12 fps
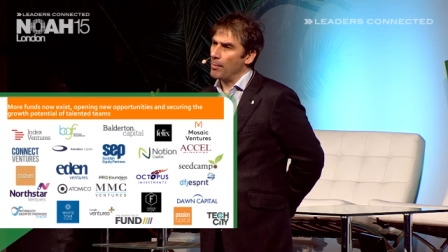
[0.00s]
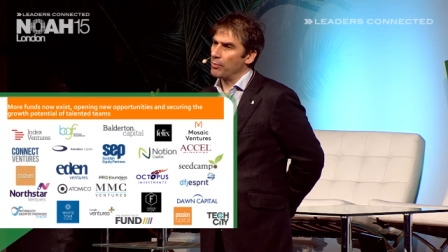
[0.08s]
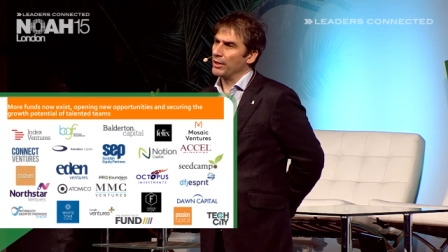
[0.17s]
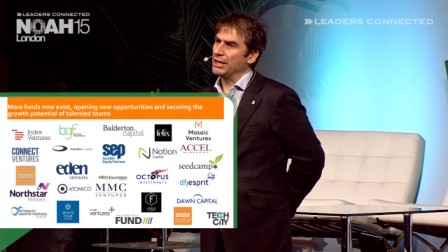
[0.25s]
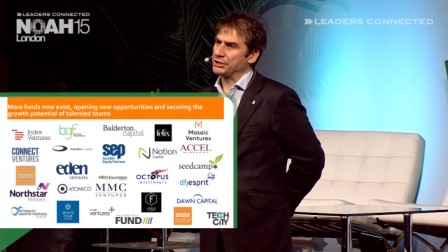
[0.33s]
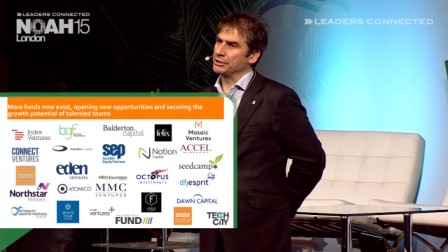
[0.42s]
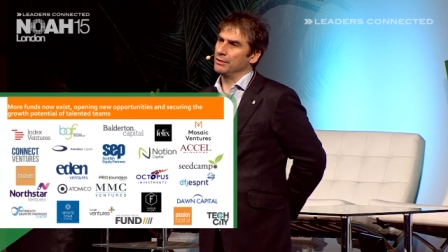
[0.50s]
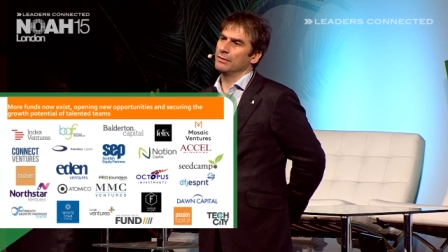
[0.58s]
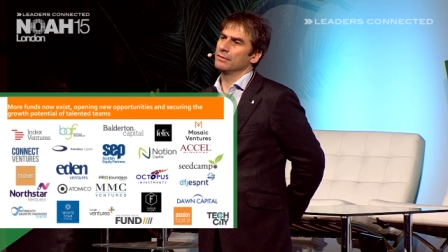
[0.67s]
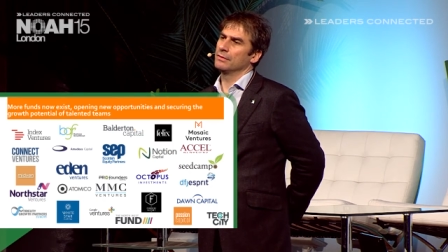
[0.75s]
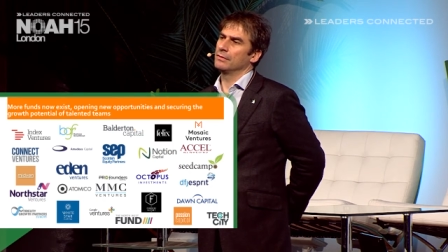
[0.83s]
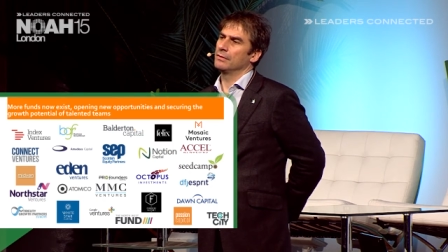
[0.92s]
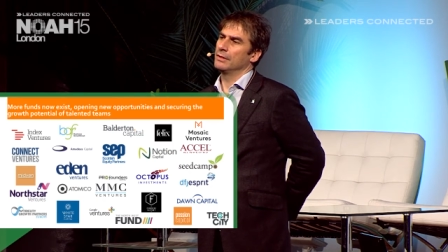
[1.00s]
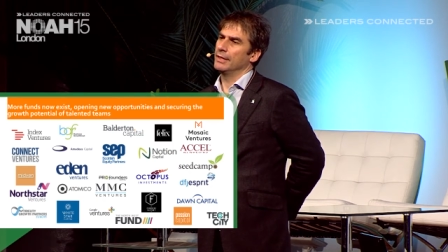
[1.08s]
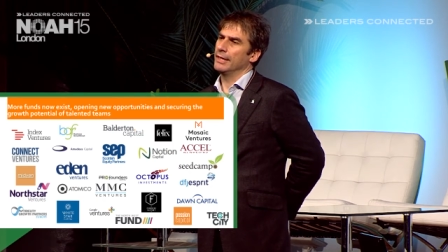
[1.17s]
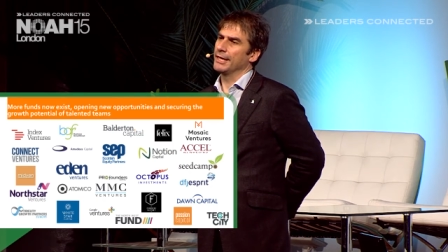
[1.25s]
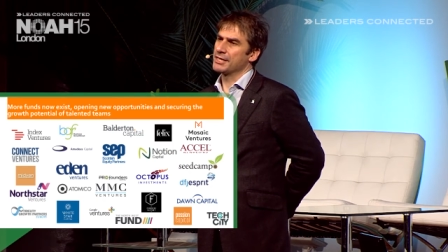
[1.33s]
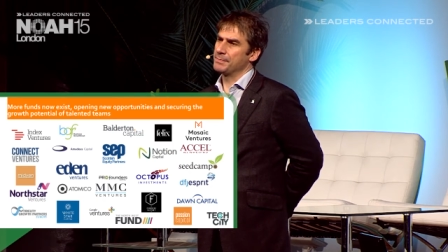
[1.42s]
operational
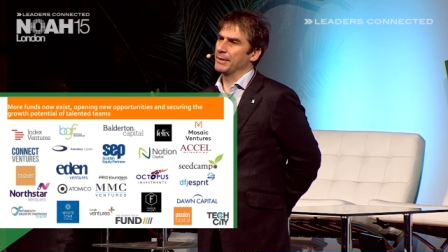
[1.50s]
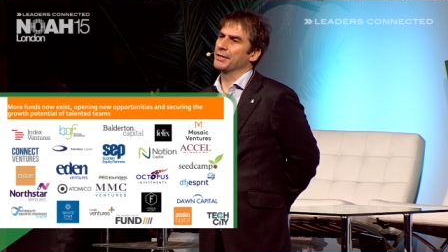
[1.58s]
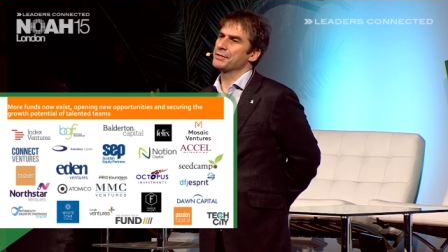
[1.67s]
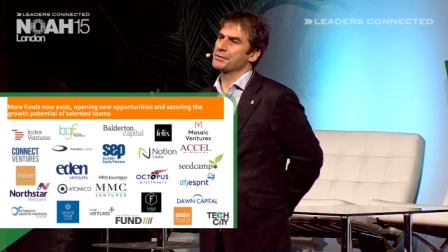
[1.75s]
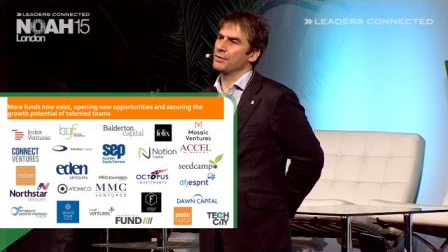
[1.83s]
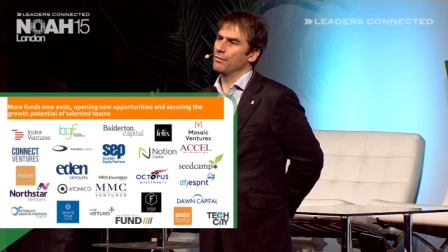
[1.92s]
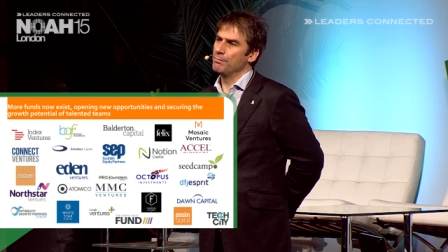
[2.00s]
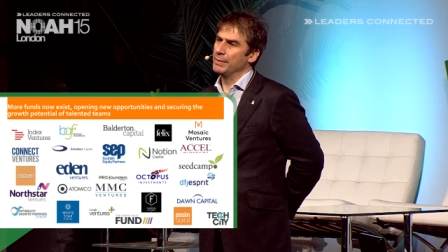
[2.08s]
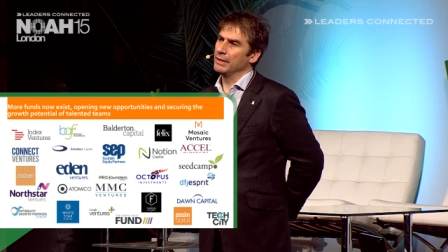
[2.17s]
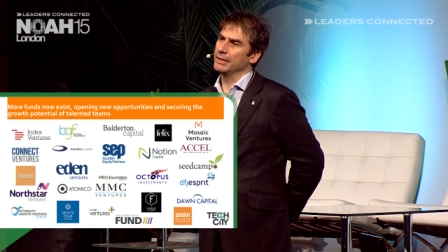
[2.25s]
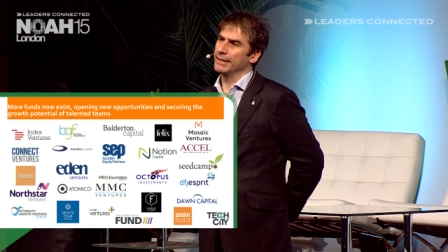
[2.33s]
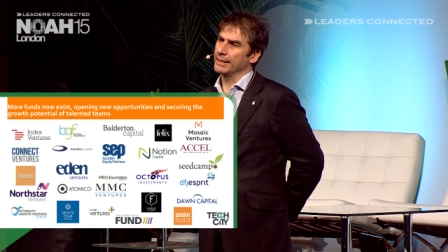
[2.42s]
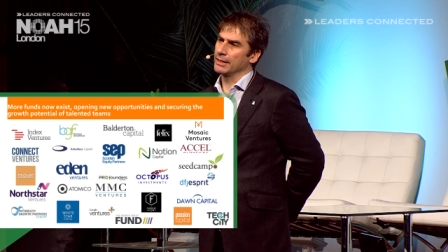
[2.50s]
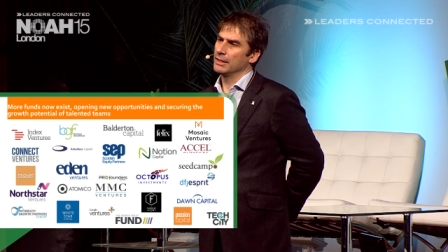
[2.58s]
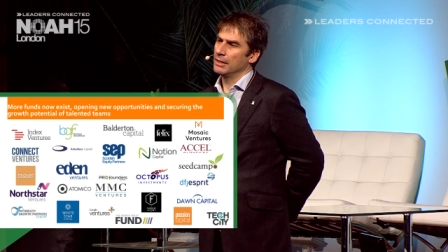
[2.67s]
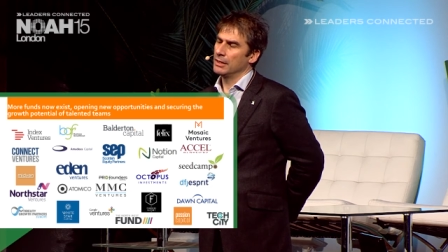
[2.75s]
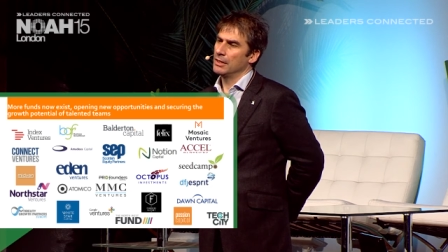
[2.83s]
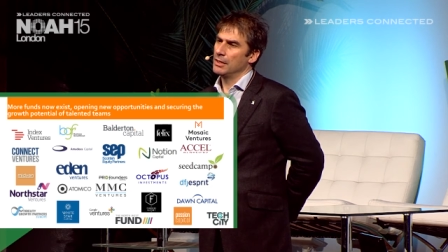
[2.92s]
experience of building
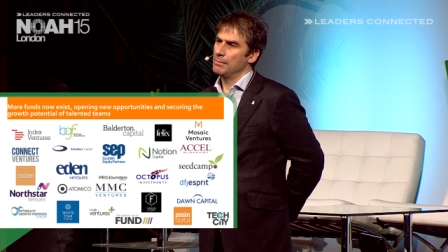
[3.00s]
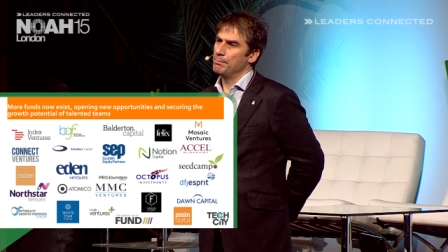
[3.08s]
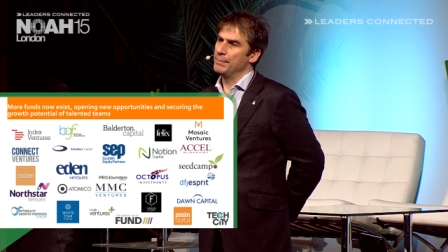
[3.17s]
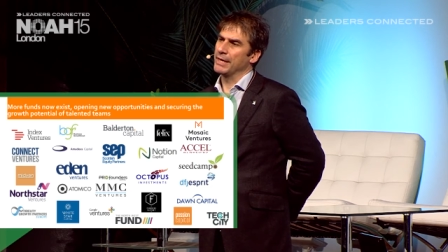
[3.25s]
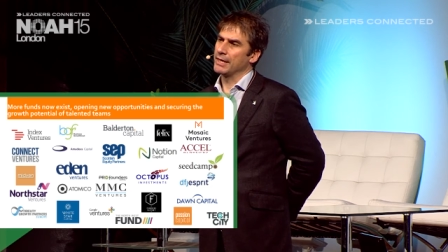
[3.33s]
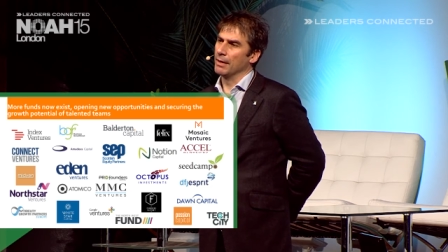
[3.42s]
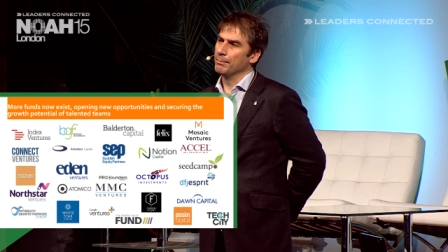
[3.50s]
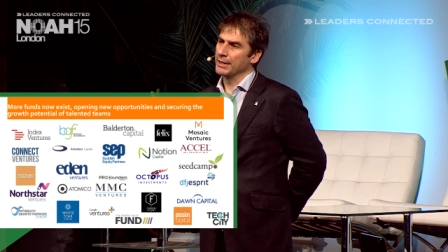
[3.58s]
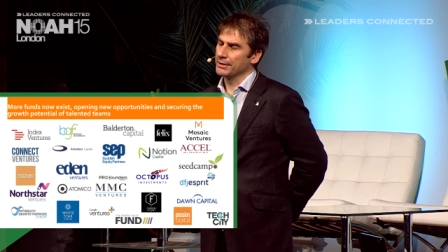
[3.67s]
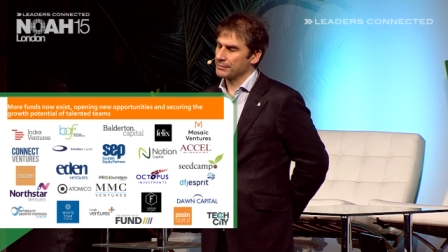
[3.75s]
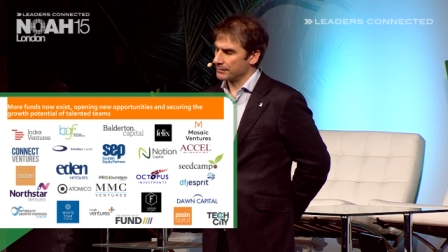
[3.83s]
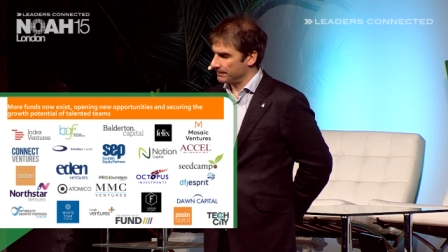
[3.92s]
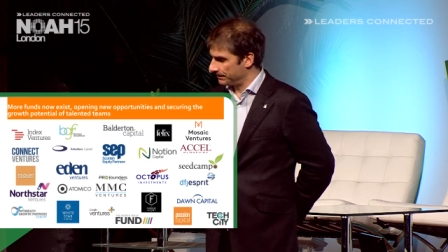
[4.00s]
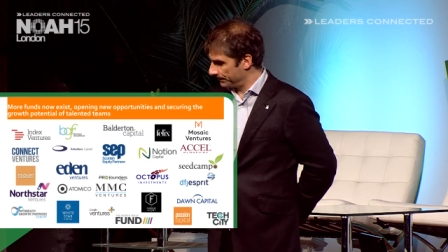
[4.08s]
big companies.